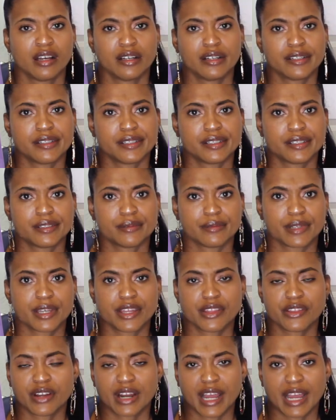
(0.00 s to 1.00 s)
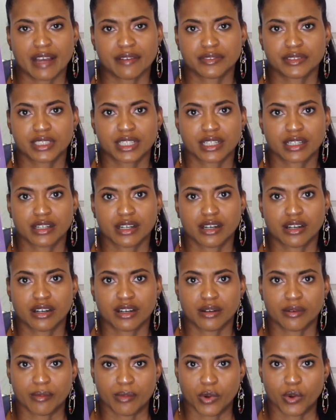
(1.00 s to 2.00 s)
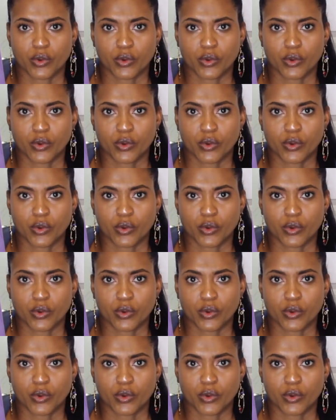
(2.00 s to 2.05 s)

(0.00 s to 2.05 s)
either half.com